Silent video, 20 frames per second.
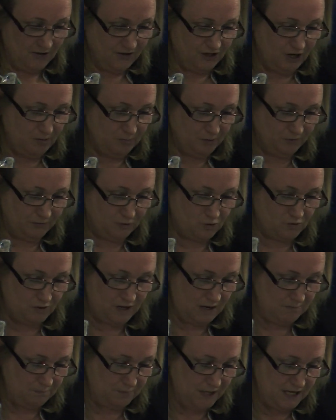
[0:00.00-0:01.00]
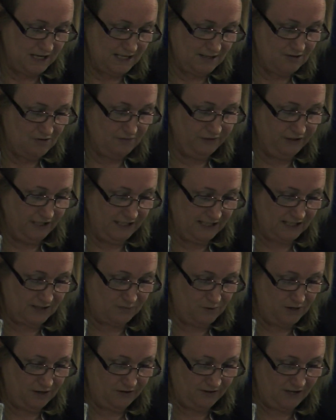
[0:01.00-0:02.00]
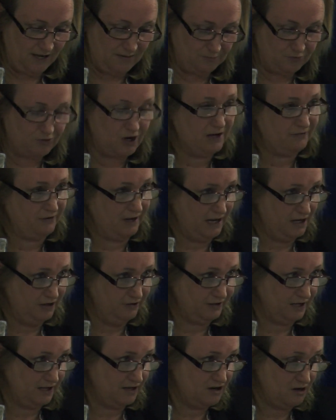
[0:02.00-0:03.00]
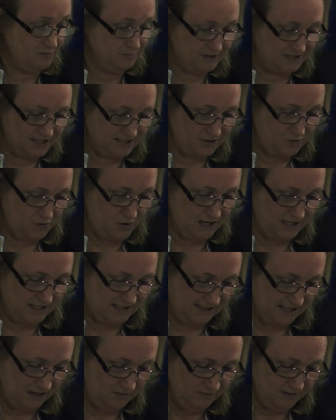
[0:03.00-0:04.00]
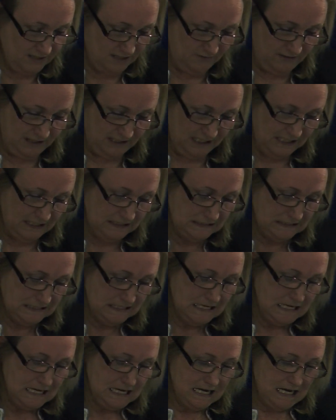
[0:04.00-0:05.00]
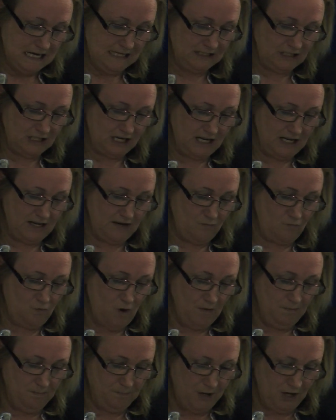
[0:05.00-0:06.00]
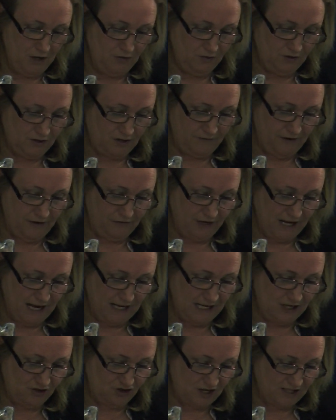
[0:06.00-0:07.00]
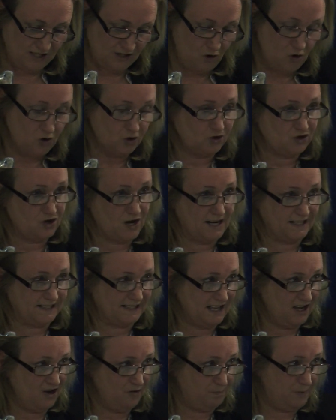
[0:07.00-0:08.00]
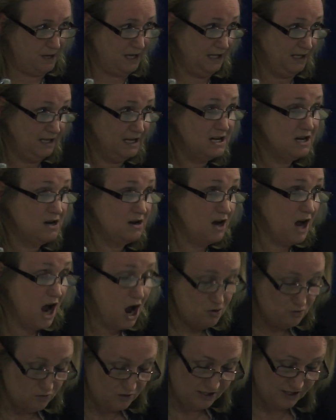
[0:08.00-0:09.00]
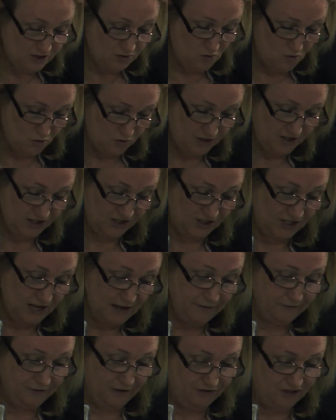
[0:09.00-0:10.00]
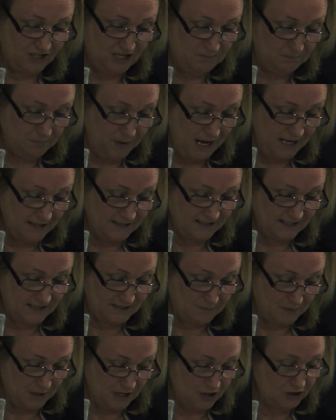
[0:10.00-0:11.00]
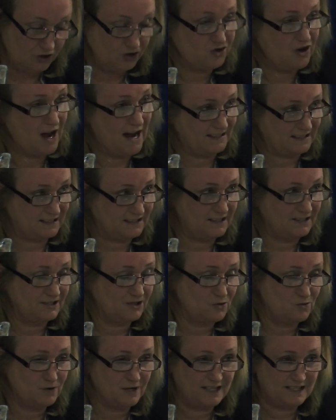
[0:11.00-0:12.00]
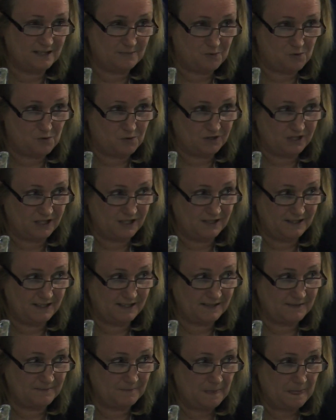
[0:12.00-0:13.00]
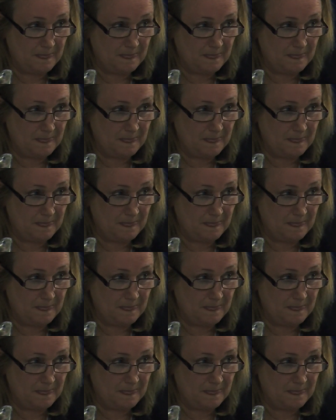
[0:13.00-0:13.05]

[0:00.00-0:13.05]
The number of Tory MPs who have links with private healthcare companies is quite astounding really. And £1 of every NHS contracts that have been outsourced, 15p has been contracted to Tory supporters.